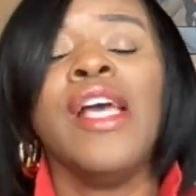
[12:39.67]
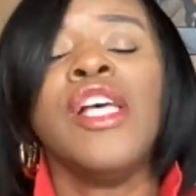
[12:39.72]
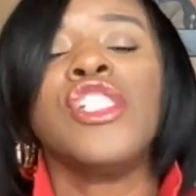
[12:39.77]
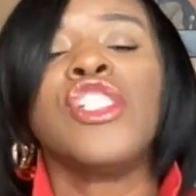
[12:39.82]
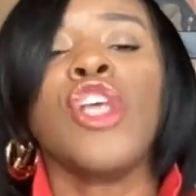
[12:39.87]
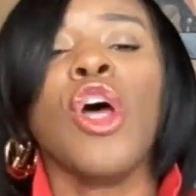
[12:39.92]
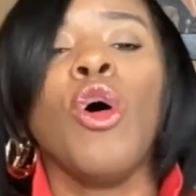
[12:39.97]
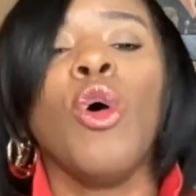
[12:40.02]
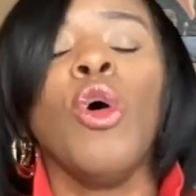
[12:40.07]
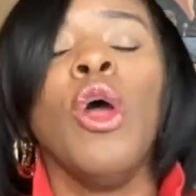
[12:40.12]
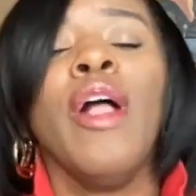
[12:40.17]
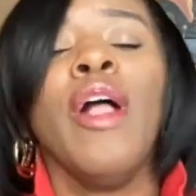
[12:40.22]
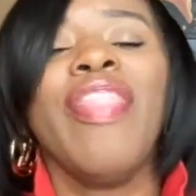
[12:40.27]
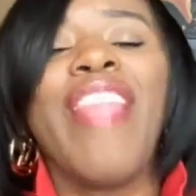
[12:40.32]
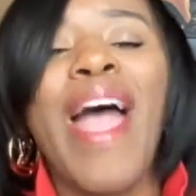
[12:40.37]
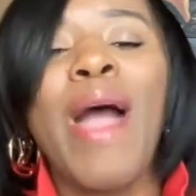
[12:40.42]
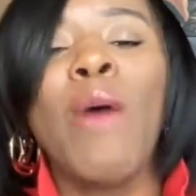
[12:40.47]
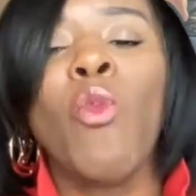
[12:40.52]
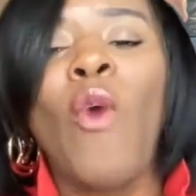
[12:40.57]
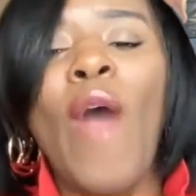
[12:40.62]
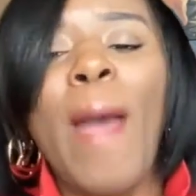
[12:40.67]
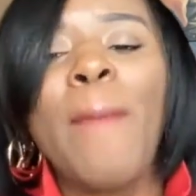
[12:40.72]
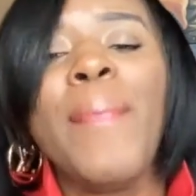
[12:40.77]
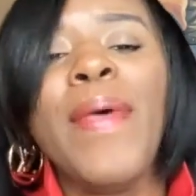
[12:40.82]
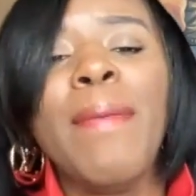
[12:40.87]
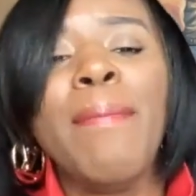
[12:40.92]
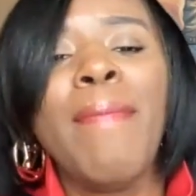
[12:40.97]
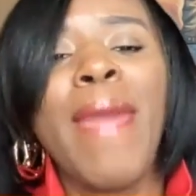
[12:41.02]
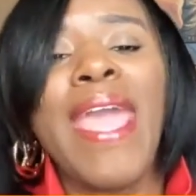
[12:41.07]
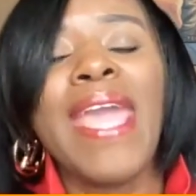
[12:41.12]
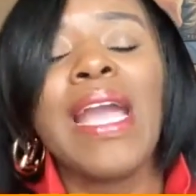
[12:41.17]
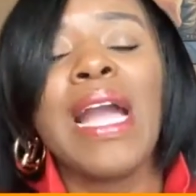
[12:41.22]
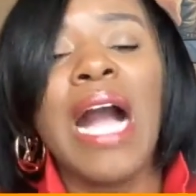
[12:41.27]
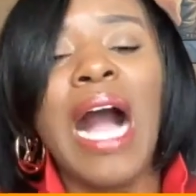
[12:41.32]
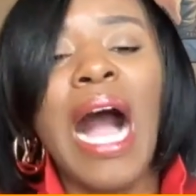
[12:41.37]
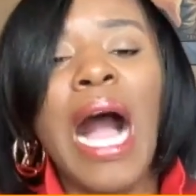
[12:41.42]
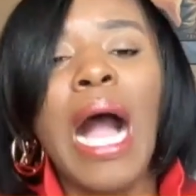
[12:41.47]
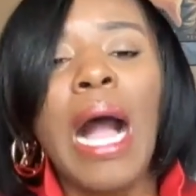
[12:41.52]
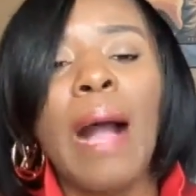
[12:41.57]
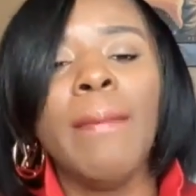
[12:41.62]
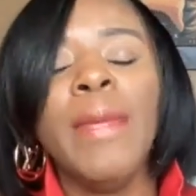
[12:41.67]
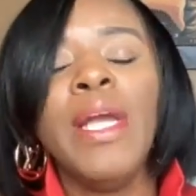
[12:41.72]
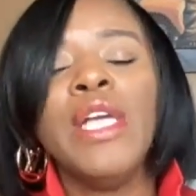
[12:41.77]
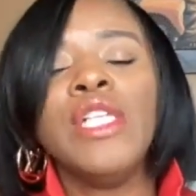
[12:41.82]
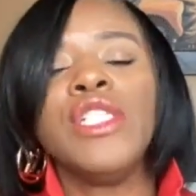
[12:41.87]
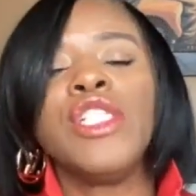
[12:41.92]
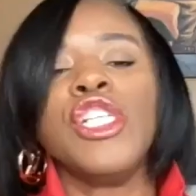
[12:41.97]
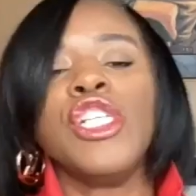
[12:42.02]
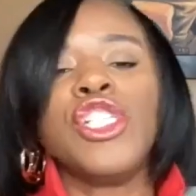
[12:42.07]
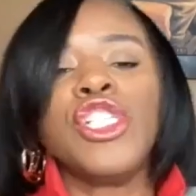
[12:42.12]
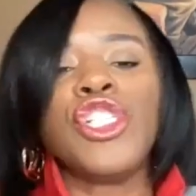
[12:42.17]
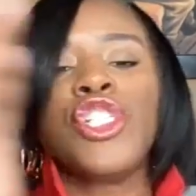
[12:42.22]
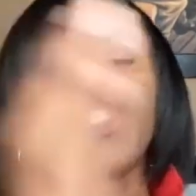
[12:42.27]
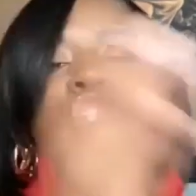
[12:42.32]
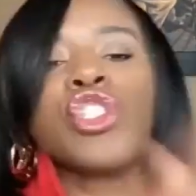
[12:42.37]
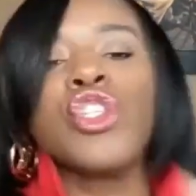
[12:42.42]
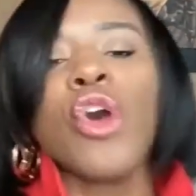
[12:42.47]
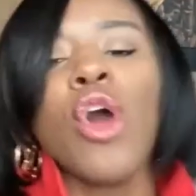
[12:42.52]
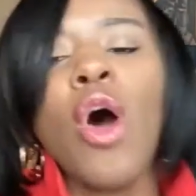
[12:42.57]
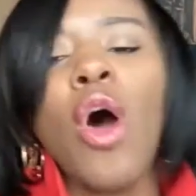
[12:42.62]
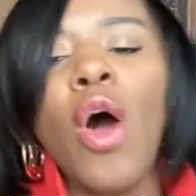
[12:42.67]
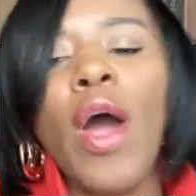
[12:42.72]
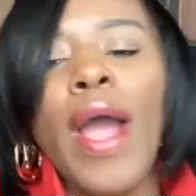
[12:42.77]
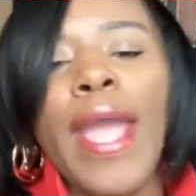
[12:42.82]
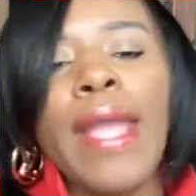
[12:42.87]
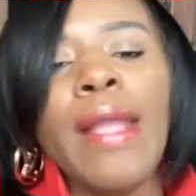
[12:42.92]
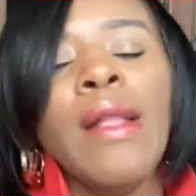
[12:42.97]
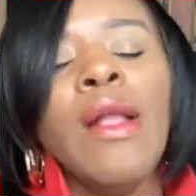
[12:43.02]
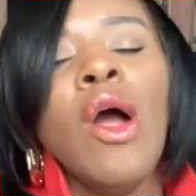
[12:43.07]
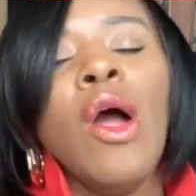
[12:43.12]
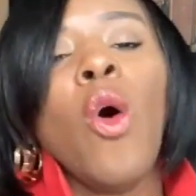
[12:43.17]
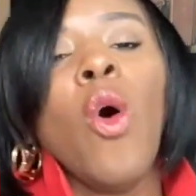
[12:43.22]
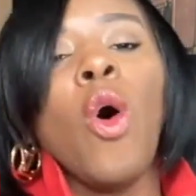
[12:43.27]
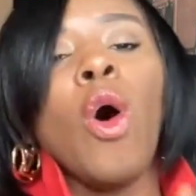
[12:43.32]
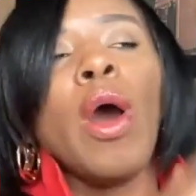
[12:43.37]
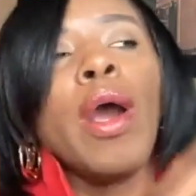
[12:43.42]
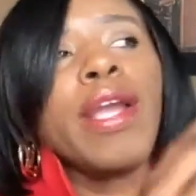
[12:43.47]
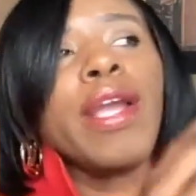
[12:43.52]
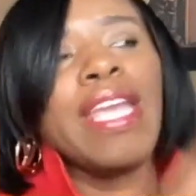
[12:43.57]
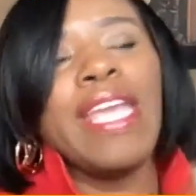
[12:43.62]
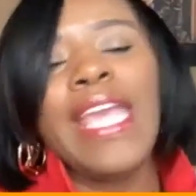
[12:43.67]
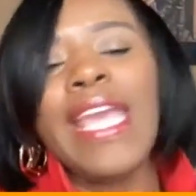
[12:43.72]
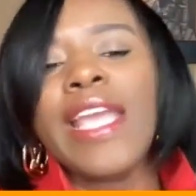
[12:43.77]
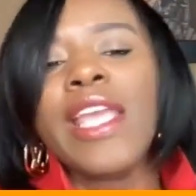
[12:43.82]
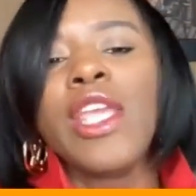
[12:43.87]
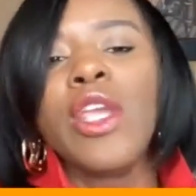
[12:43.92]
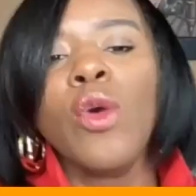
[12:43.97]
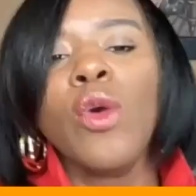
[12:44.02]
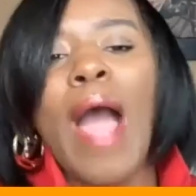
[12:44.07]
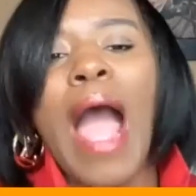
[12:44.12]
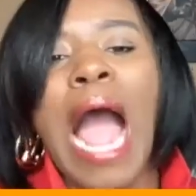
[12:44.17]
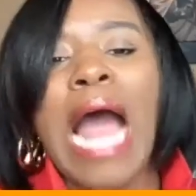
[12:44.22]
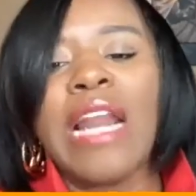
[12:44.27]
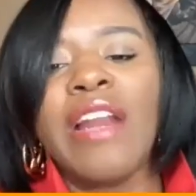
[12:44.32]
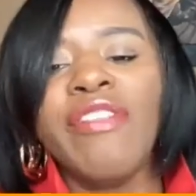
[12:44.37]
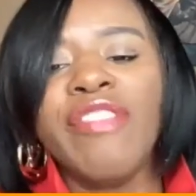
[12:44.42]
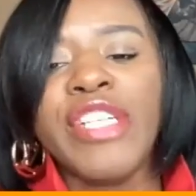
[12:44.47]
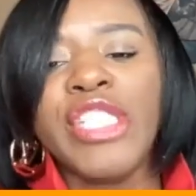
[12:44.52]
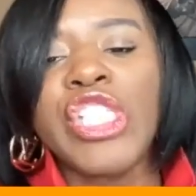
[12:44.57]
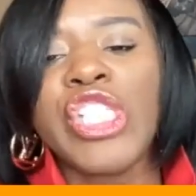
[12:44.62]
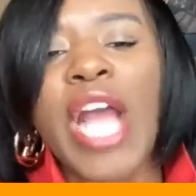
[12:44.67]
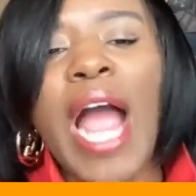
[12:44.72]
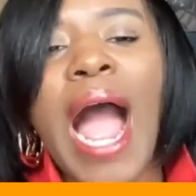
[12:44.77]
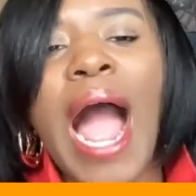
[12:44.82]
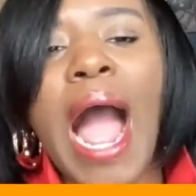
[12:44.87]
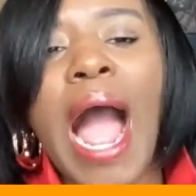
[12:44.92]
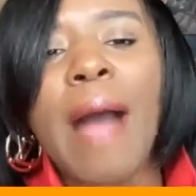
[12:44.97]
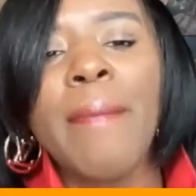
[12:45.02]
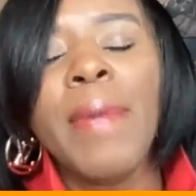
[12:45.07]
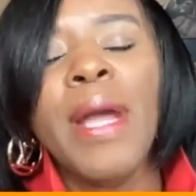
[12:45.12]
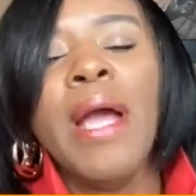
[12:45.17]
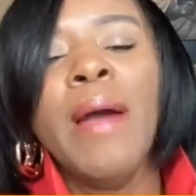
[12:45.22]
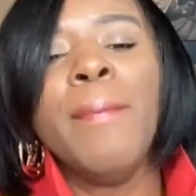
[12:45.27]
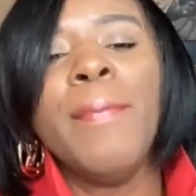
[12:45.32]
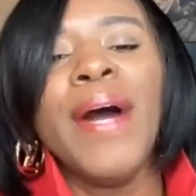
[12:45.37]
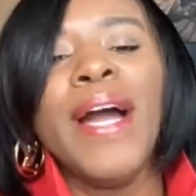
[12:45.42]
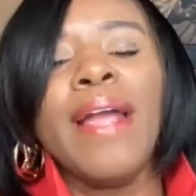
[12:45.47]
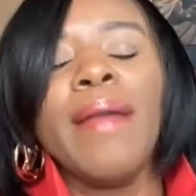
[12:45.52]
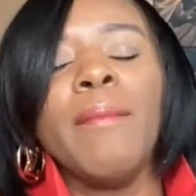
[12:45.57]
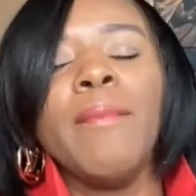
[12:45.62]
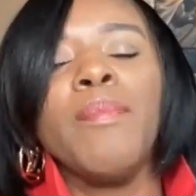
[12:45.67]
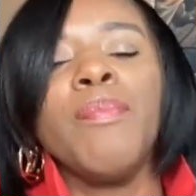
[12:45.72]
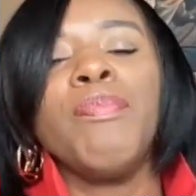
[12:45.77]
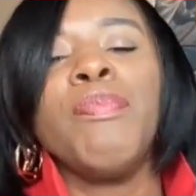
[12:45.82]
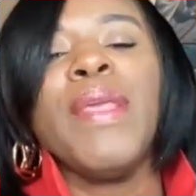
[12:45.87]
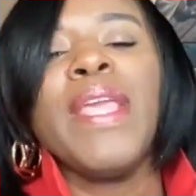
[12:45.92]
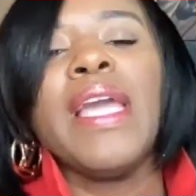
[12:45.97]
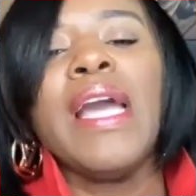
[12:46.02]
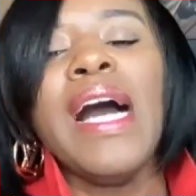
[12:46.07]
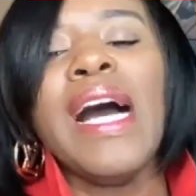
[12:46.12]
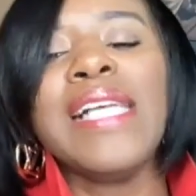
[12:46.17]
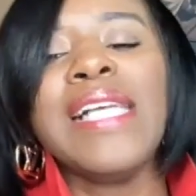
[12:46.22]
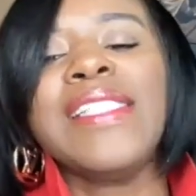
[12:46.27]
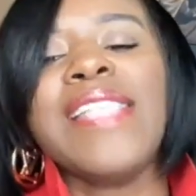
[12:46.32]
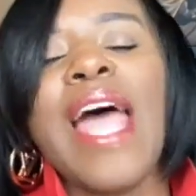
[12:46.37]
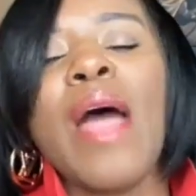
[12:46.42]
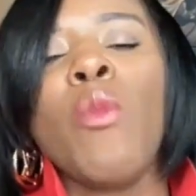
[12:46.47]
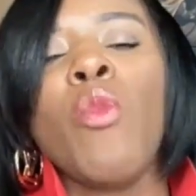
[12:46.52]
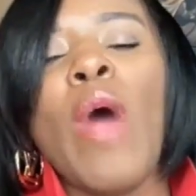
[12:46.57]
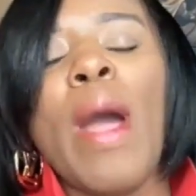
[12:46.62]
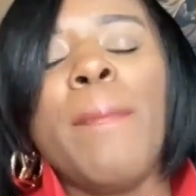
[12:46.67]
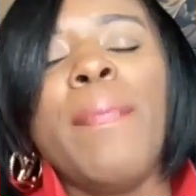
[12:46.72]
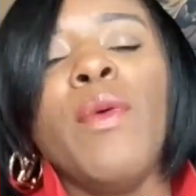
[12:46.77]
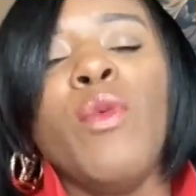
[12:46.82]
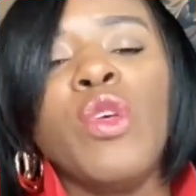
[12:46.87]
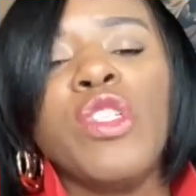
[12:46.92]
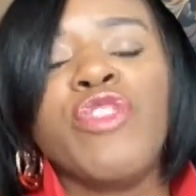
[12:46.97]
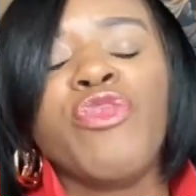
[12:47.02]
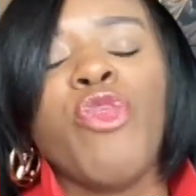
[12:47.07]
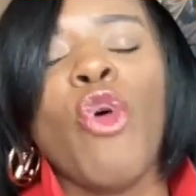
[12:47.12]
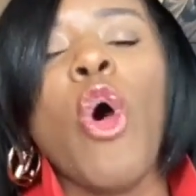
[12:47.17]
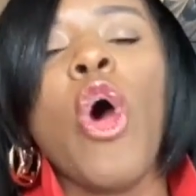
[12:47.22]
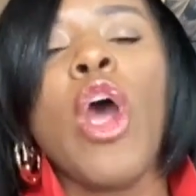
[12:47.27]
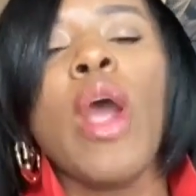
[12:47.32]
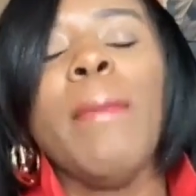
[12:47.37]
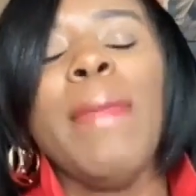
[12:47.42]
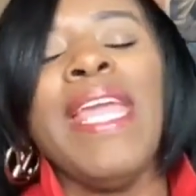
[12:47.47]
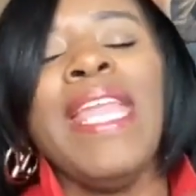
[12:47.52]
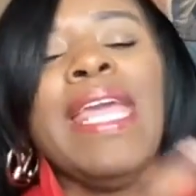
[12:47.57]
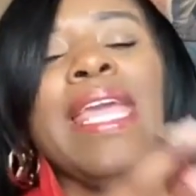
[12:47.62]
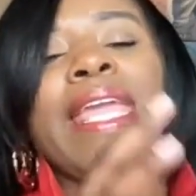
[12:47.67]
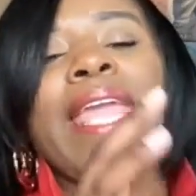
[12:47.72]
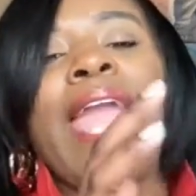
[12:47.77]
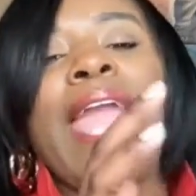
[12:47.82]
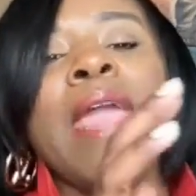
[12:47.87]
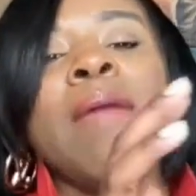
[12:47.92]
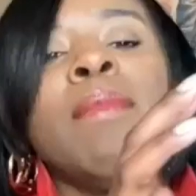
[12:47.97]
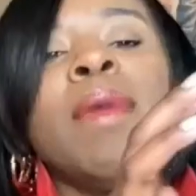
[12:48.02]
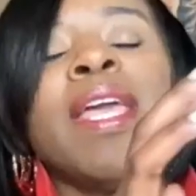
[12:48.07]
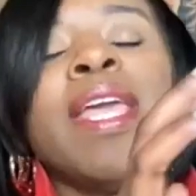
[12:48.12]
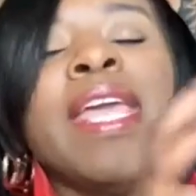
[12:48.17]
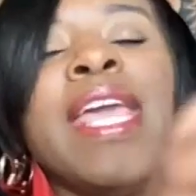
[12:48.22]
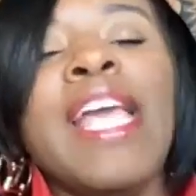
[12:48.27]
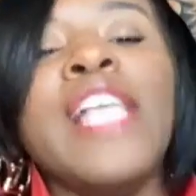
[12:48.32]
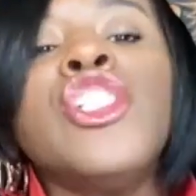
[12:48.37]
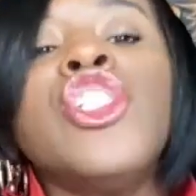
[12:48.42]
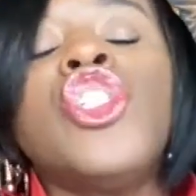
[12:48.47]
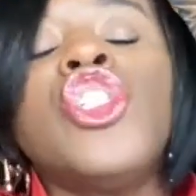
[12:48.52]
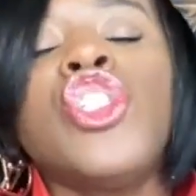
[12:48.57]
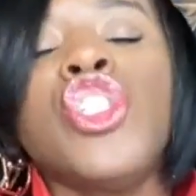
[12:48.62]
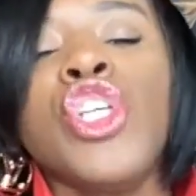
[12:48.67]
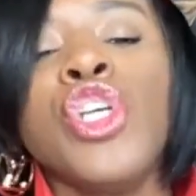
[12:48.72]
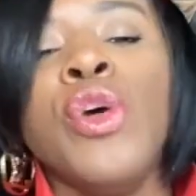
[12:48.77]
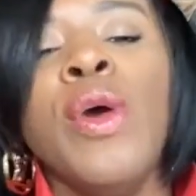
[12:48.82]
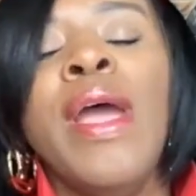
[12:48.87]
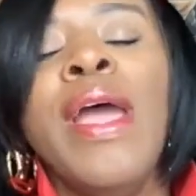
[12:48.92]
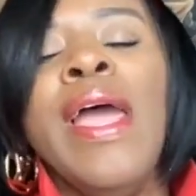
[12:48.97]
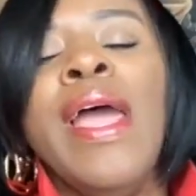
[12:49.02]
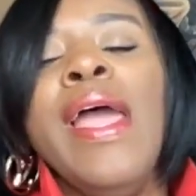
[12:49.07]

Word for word: So that weapon may come to destroy or kick you out of a job, but because that weapon was formed and it came against you,